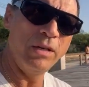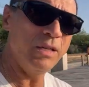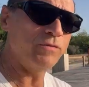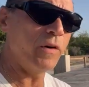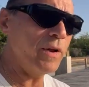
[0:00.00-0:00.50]

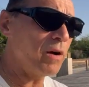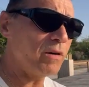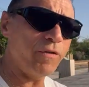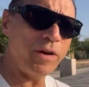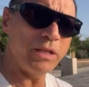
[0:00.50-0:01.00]
It's very hard
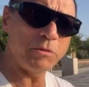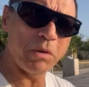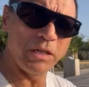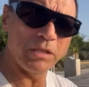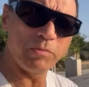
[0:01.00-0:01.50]
to find this
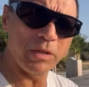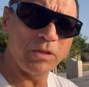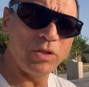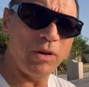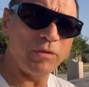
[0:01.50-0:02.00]
place
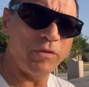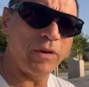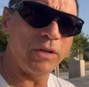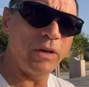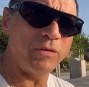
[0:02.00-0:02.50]
because you have
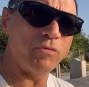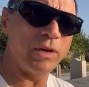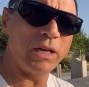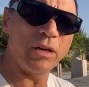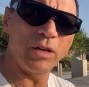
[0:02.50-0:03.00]
to
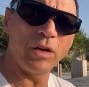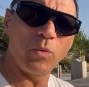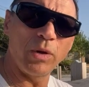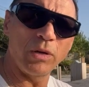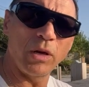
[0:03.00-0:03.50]
really kind of know
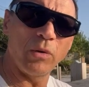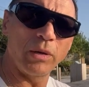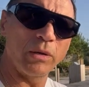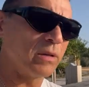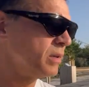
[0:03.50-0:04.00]
where you're going.